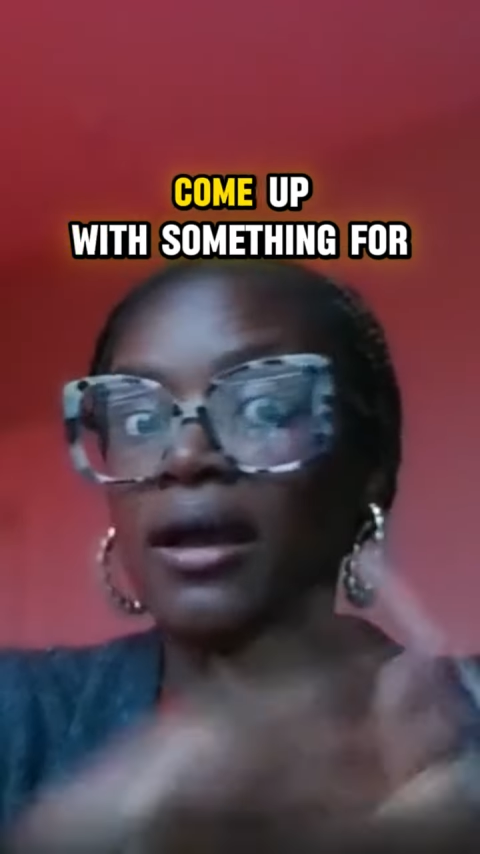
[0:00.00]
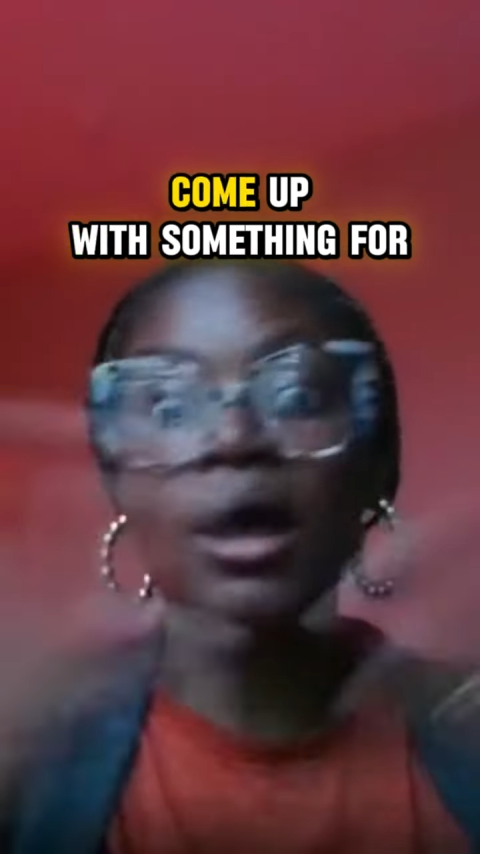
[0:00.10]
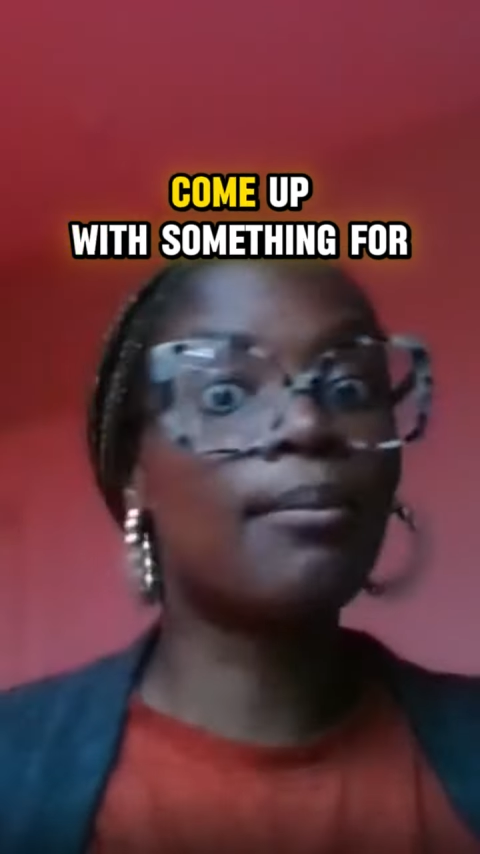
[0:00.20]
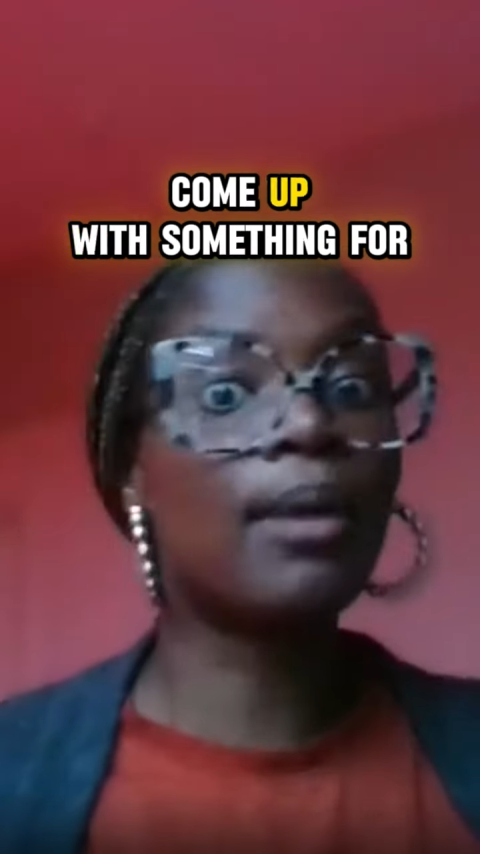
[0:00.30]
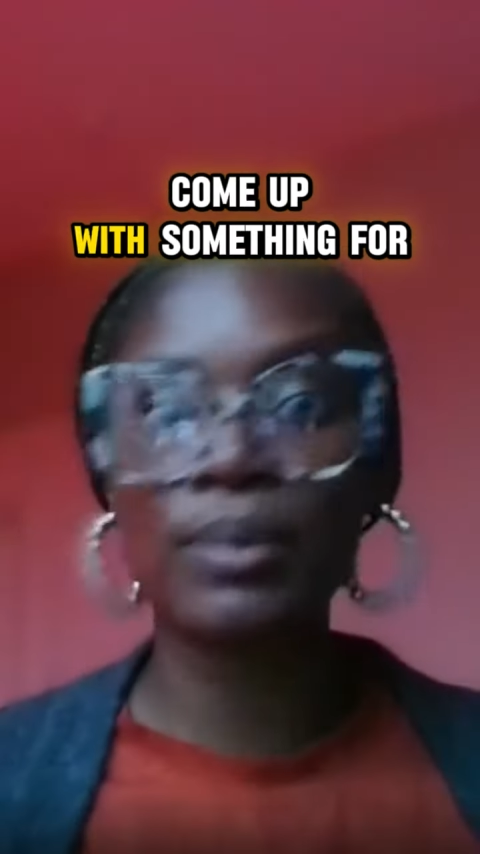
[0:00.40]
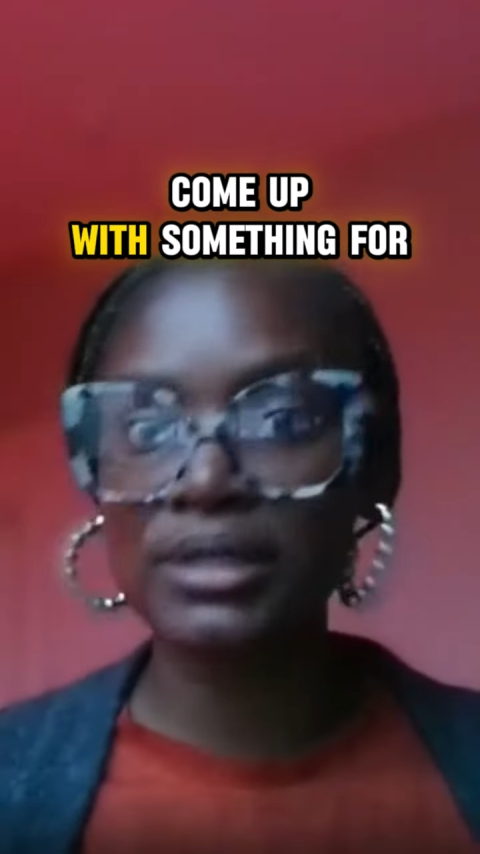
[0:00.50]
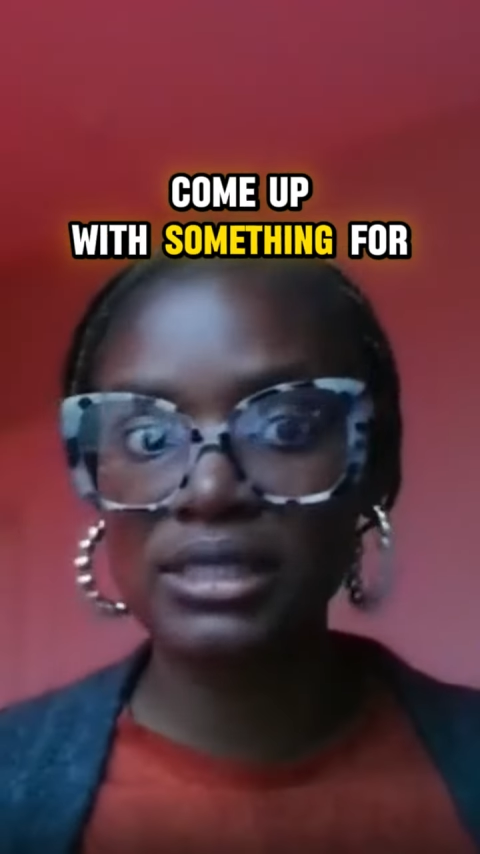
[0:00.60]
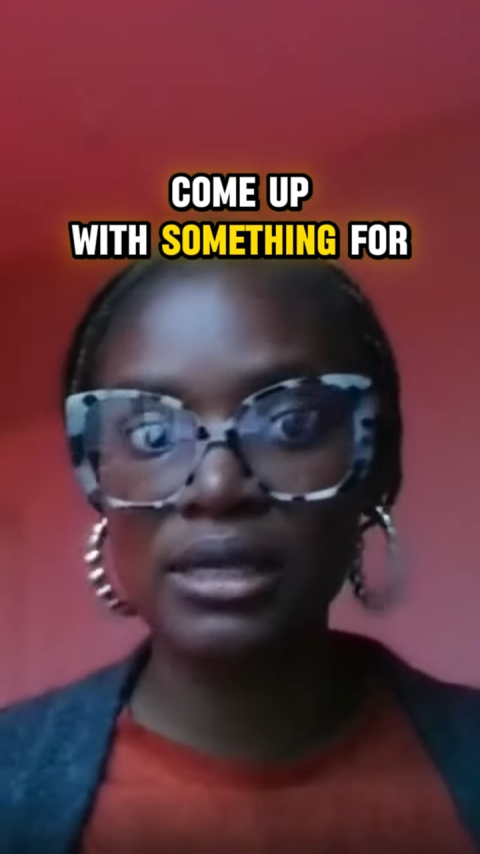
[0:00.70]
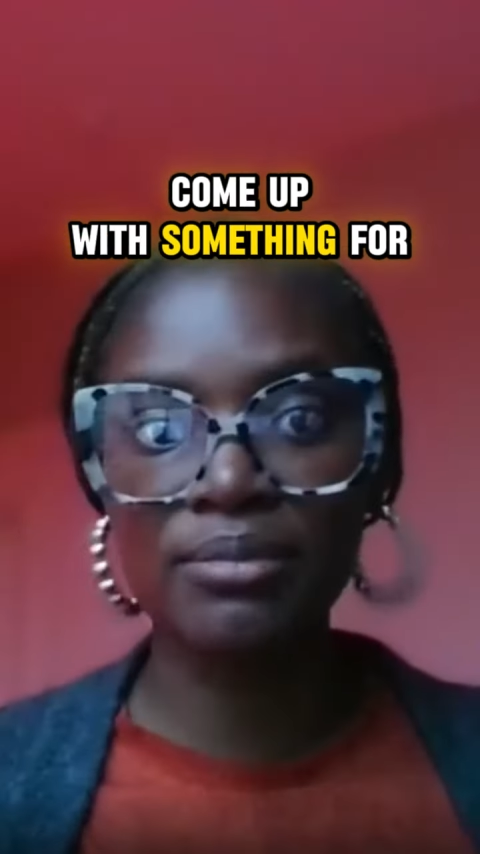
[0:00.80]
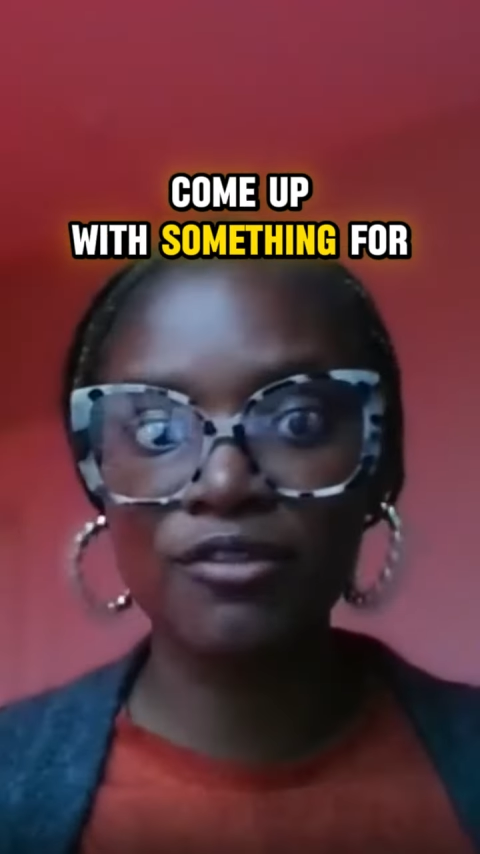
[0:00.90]
come up with
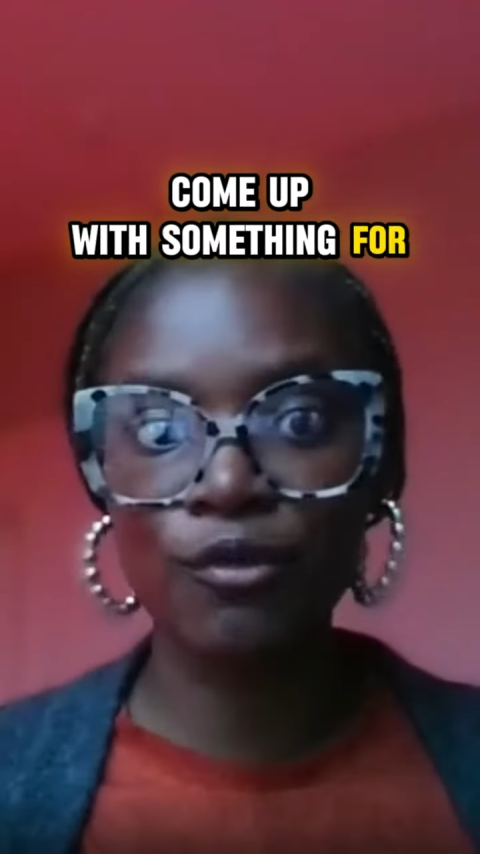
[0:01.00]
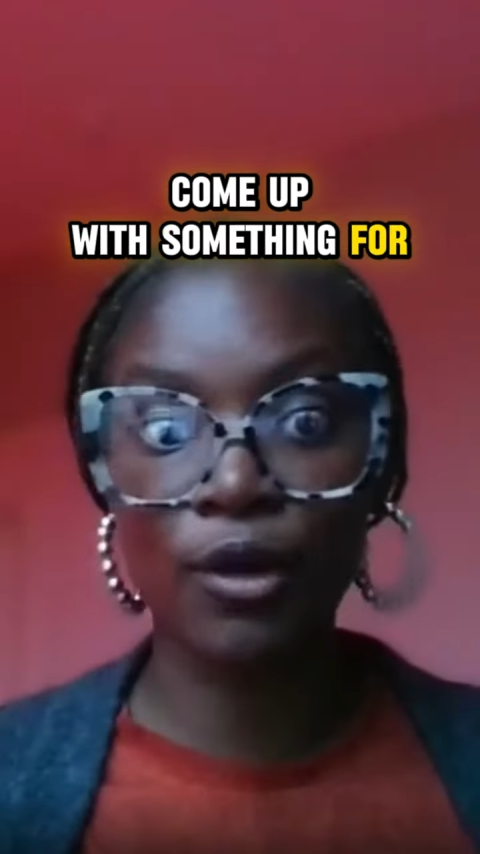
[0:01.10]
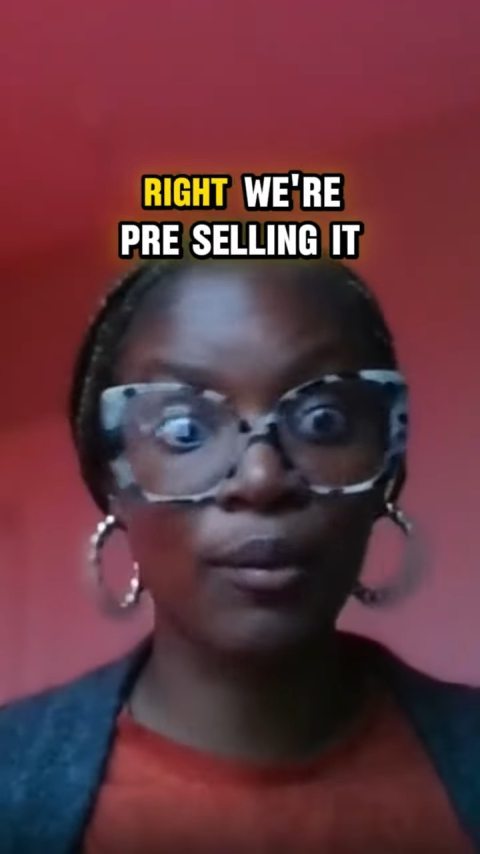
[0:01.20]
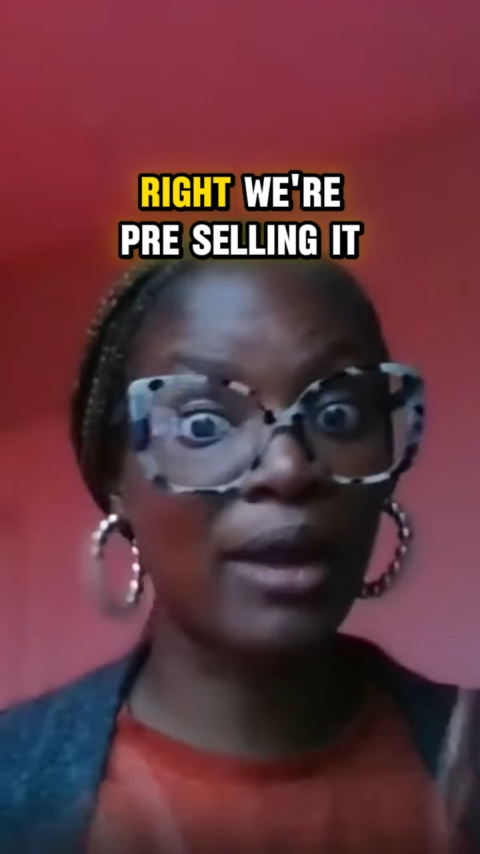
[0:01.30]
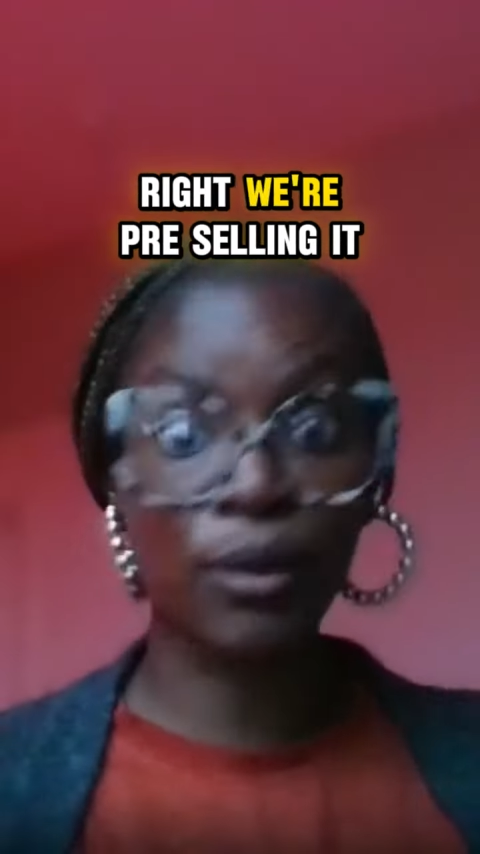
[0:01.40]
something for, right?